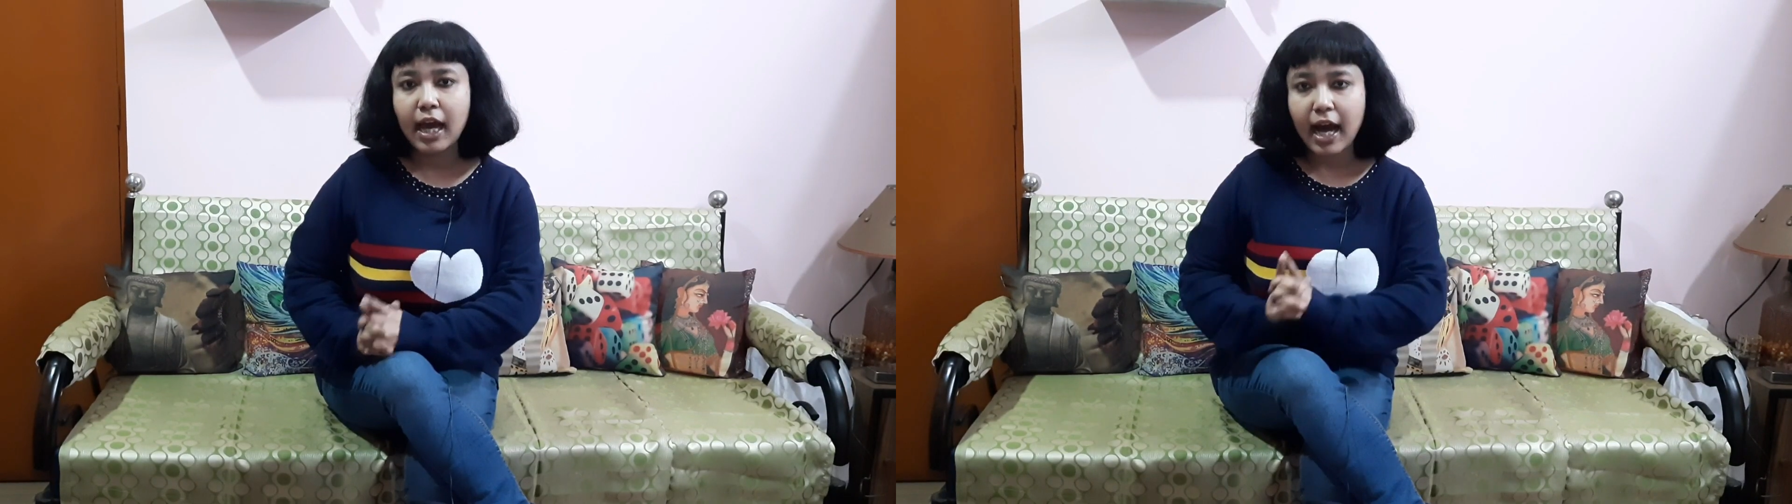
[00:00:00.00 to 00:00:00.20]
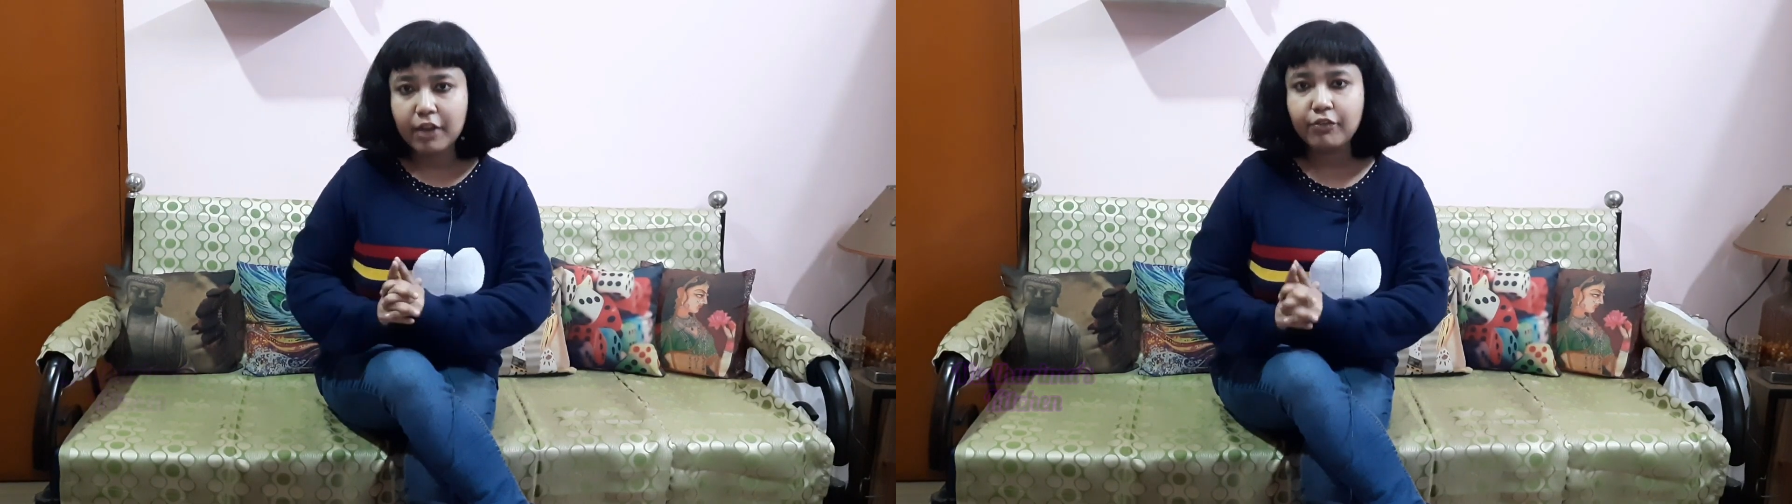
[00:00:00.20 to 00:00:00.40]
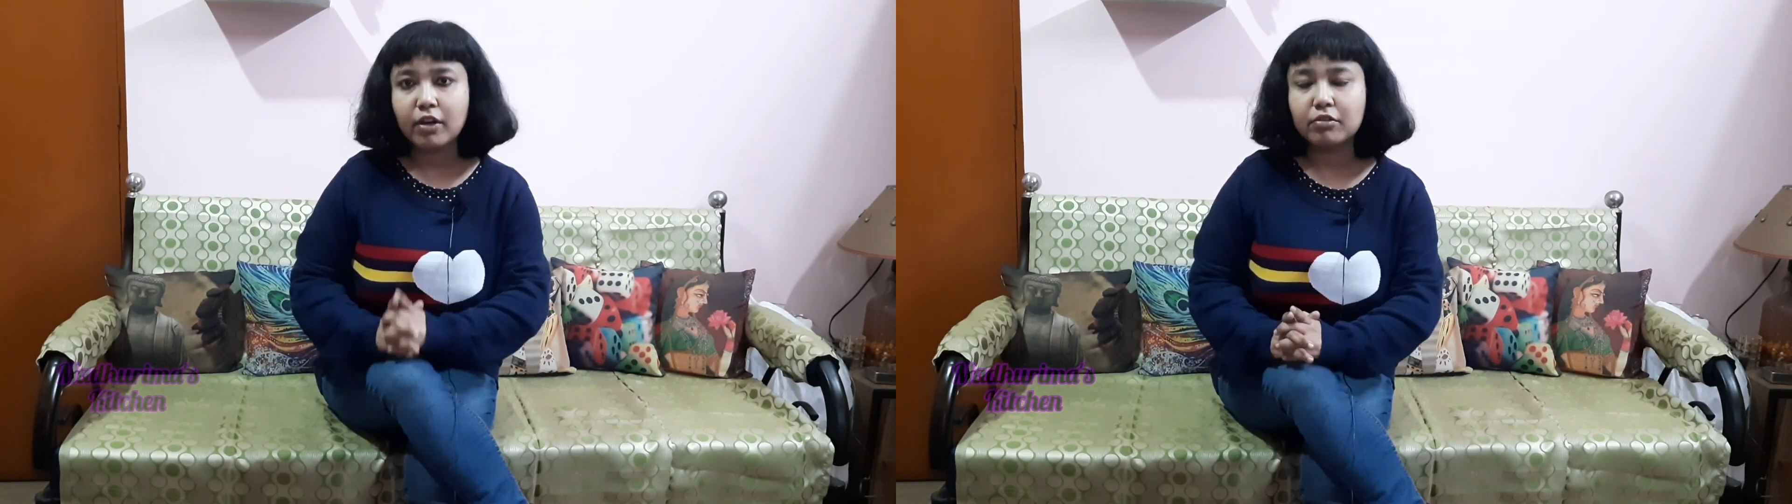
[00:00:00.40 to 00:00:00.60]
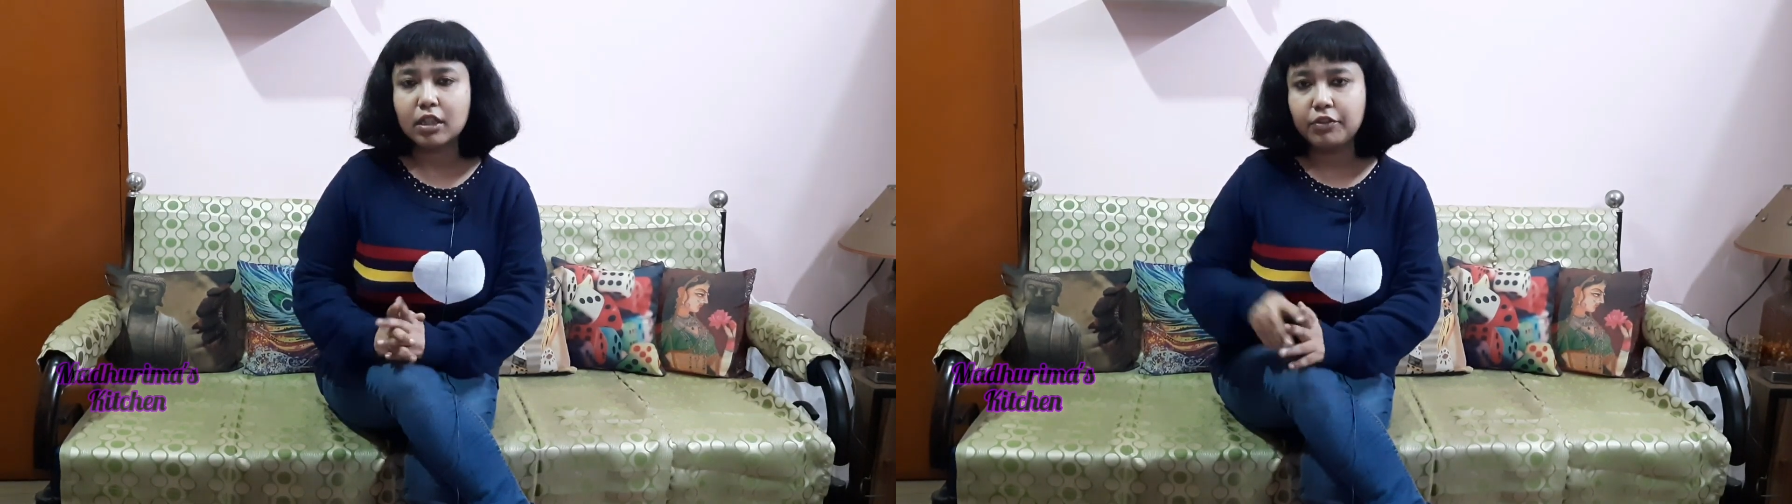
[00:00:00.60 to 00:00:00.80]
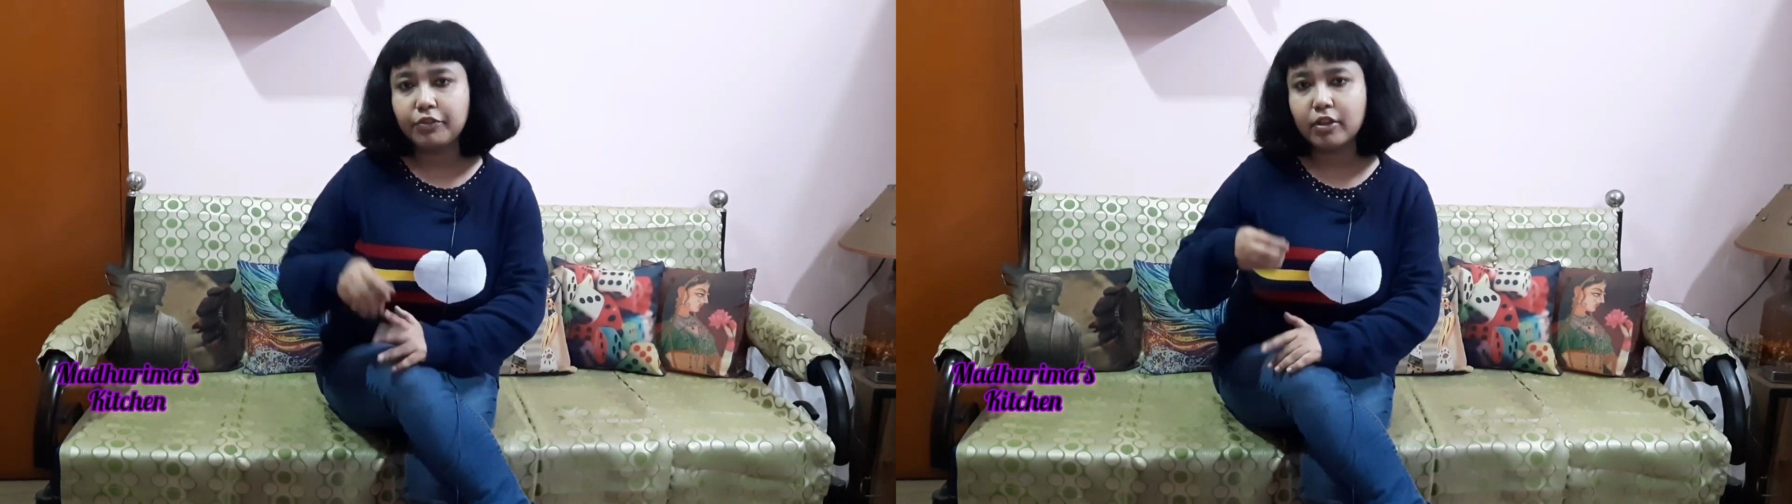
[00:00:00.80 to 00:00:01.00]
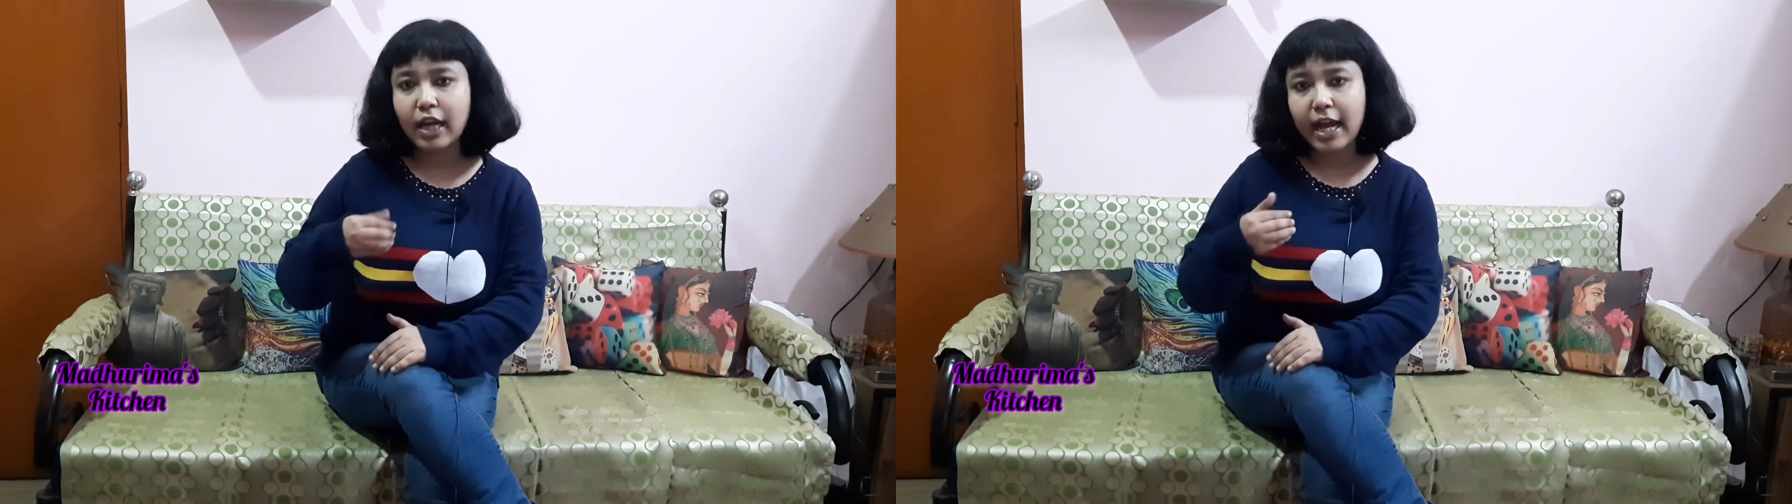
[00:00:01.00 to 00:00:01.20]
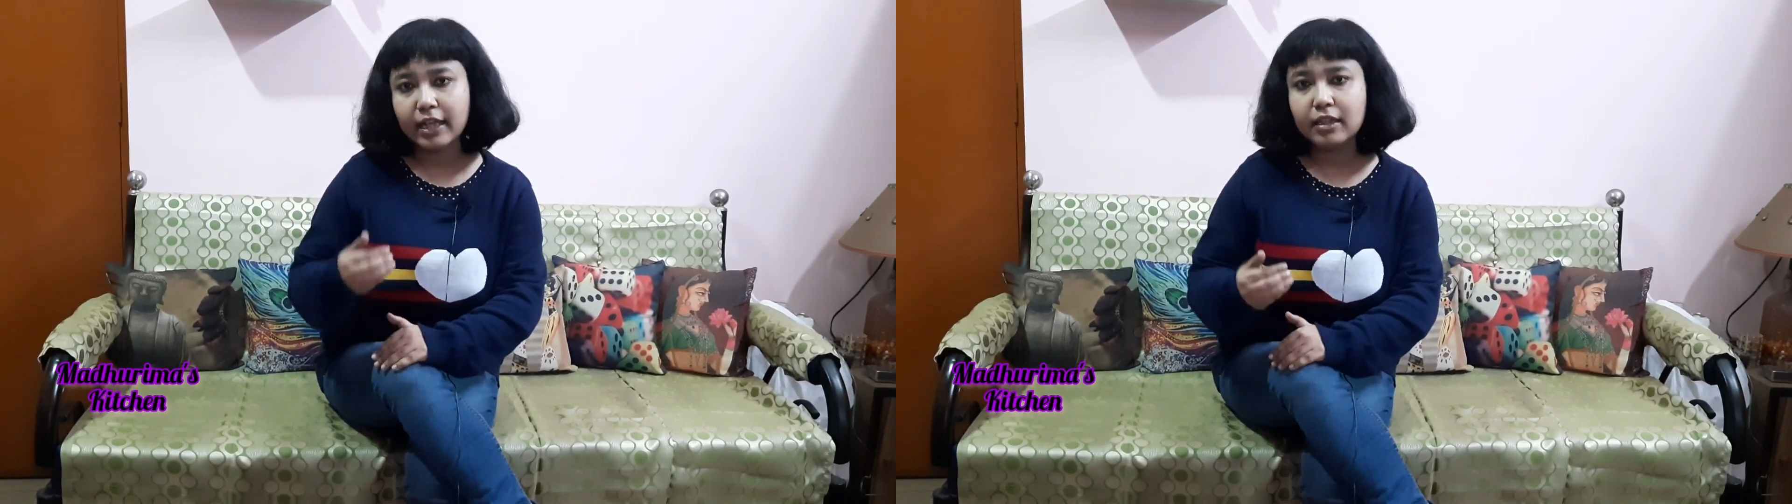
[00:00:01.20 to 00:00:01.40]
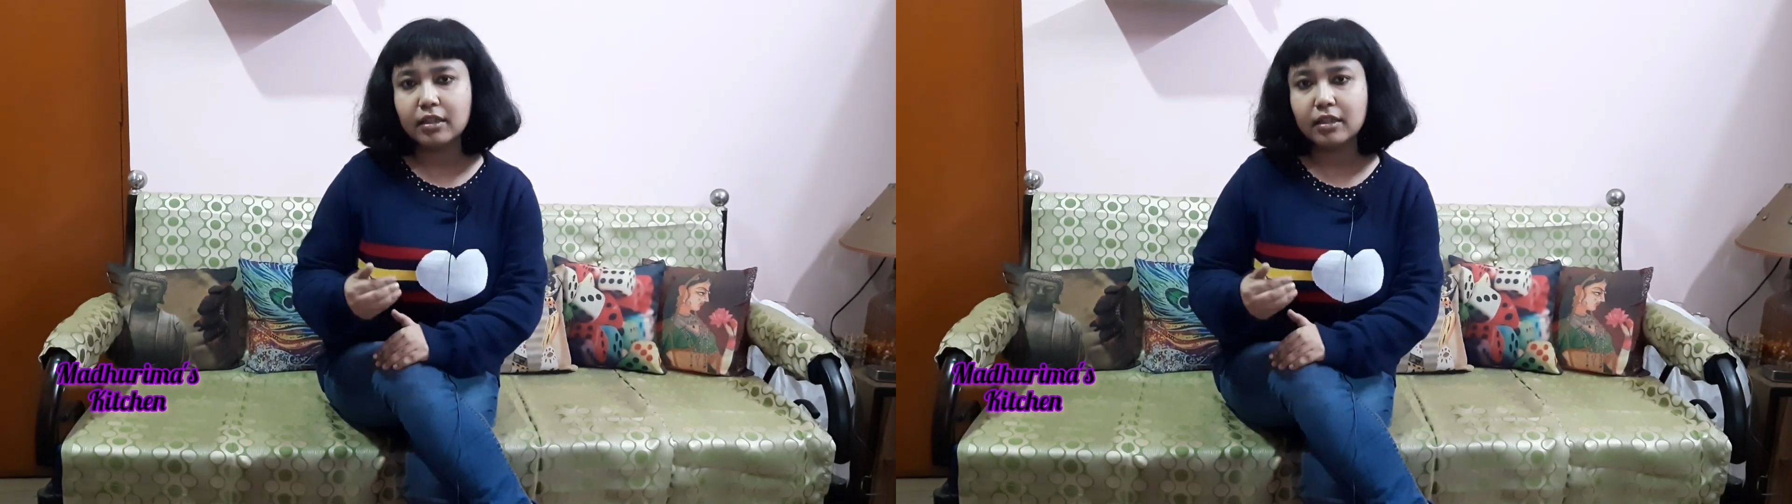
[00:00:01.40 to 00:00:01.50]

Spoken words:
I found if you are adding